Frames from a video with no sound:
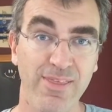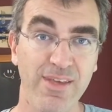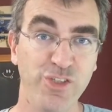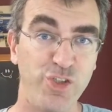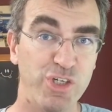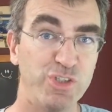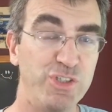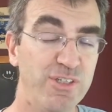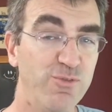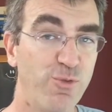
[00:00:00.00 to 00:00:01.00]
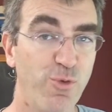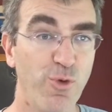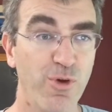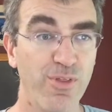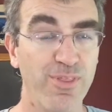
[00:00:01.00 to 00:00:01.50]
the judging
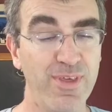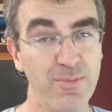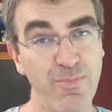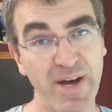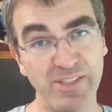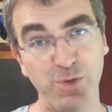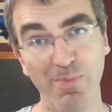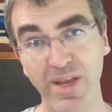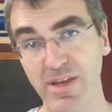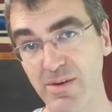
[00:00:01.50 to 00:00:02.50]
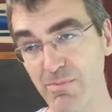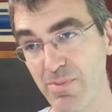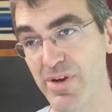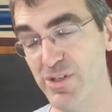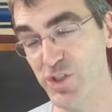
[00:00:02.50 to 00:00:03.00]
for the best bacon
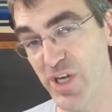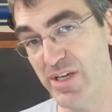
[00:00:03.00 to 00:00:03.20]
beer